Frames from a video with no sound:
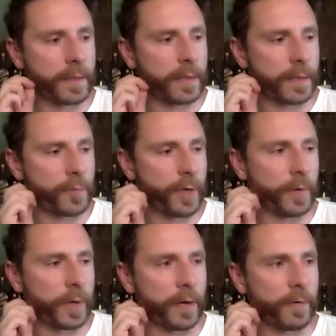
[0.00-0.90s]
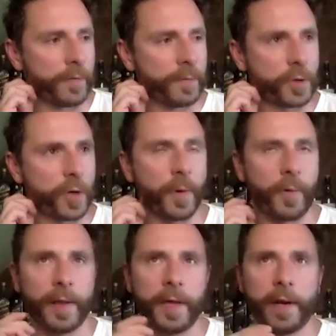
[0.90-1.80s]
there's real kind of trouble
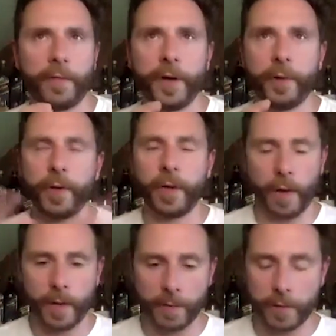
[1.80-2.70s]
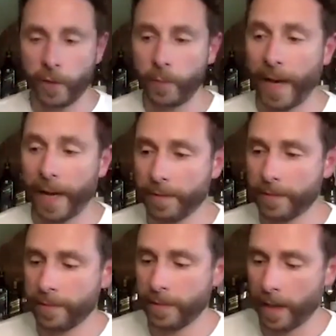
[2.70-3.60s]
around that. And I feel you can go down two
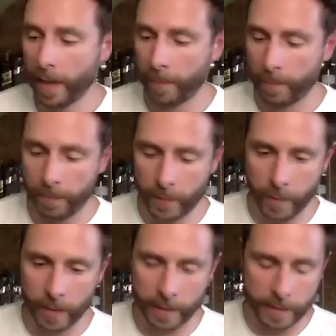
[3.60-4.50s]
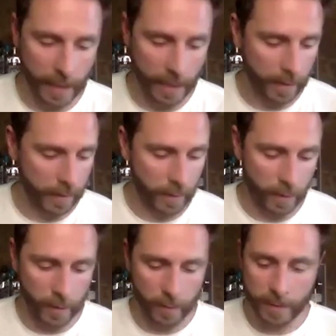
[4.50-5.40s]
paths. You either take, you know,
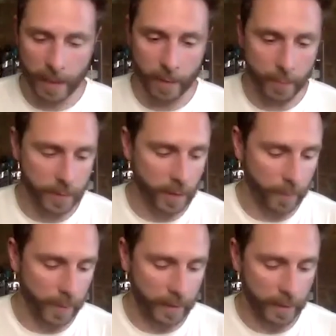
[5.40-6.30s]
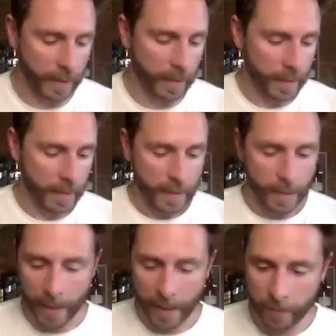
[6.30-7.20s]
you stand up and start being the
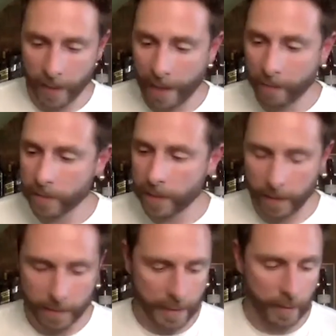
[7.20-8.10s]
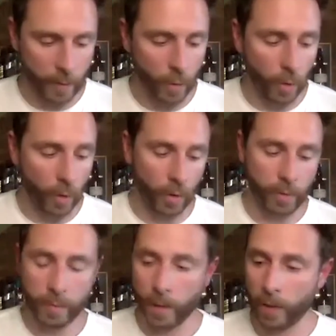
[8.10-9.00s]
man of the house kind of thing, or
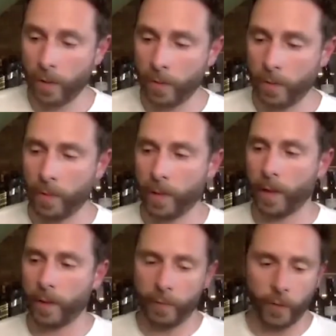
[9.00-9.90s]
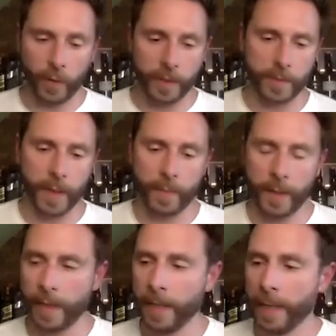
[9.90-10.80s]
you fall into
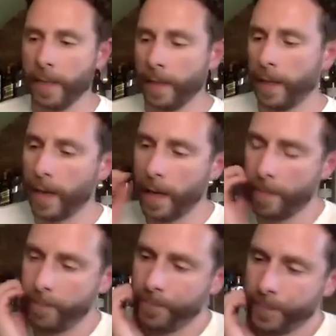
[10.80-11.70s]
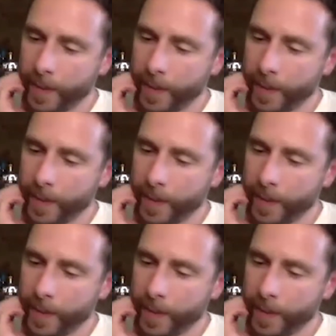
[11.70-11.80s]
maybe a